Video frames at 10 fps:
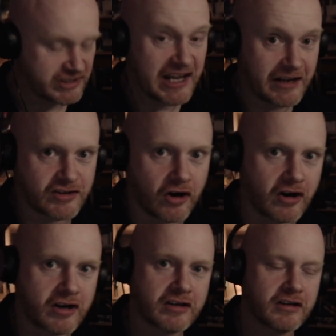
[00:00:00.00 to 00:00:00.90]

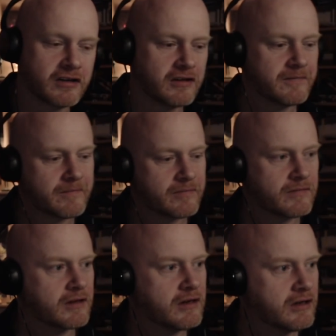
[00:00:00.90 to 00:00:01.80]
TikTok.
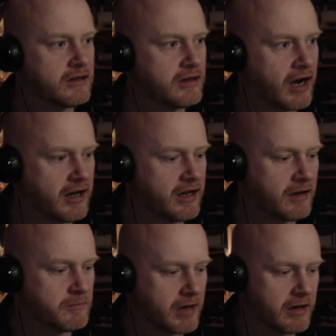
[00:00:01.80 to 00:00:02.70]
I,
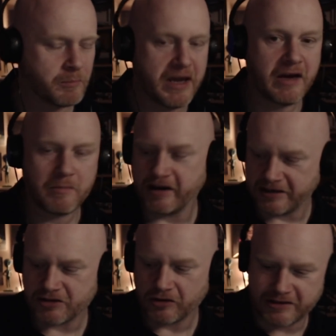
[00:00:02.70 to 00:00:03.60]
I, a mate of mine
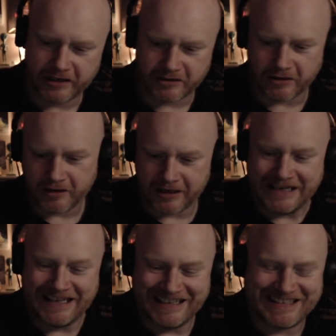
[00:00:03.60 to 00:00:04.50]
is on TikTok and
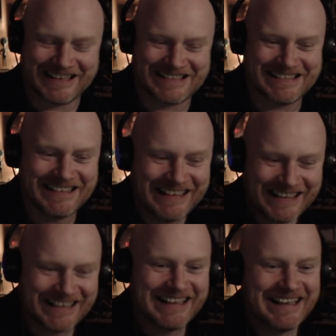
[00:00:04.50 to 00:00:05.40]
he does
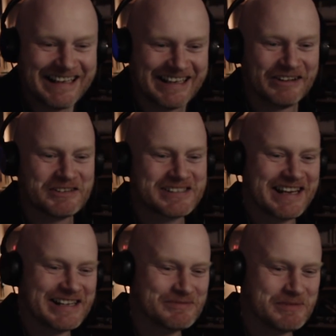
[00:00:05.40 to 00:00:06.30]
he always
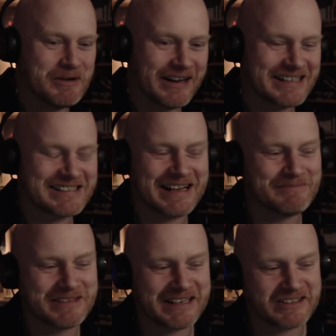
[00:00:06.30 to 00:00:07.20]
texts me when I
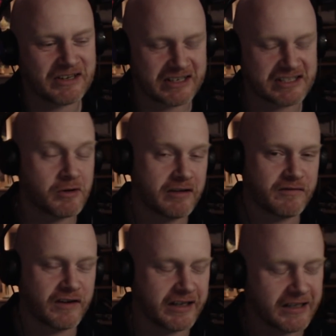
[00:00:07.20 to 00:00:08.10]
slam TikTok. It's quite
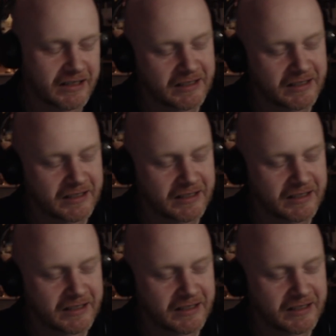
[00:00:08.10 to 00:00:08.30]
funny.